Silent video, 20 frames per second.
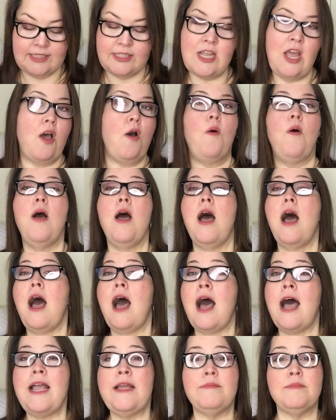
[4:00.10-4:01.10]
So
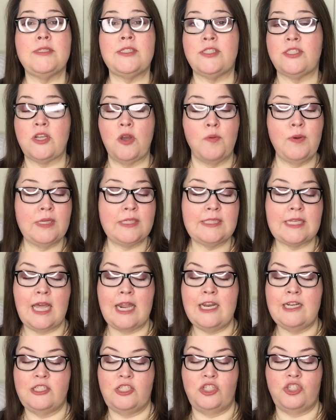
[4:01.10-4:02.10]
I am so
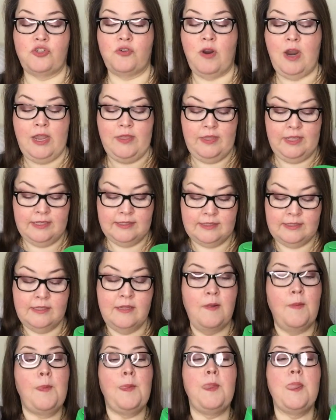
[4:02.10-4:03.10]
excited to try this
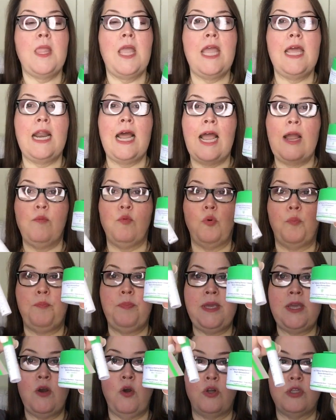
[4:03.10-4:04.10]
and I will
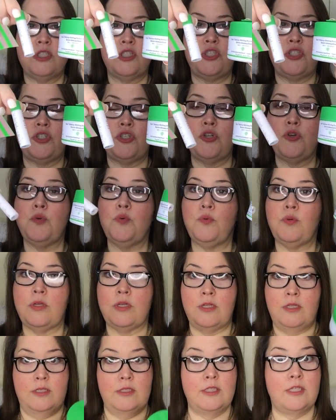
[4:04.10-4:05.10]
be on
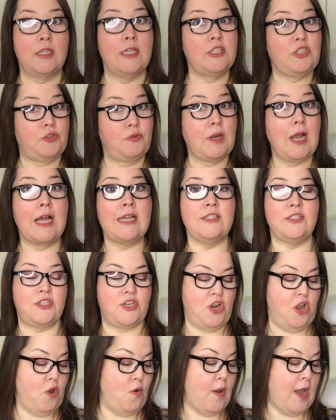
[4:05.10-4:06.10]
soon to let you guys
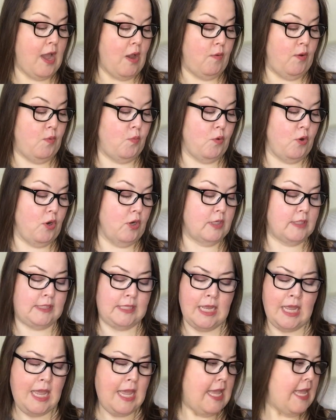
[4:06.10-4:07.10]
know how it works.